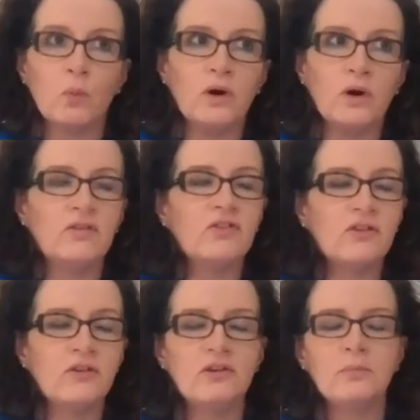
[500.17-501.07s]
words
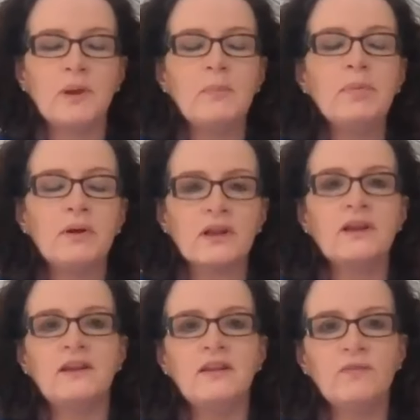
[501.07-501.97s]
to people looking
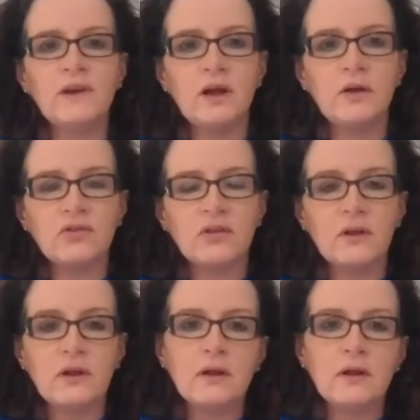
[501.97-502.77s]
at these videos.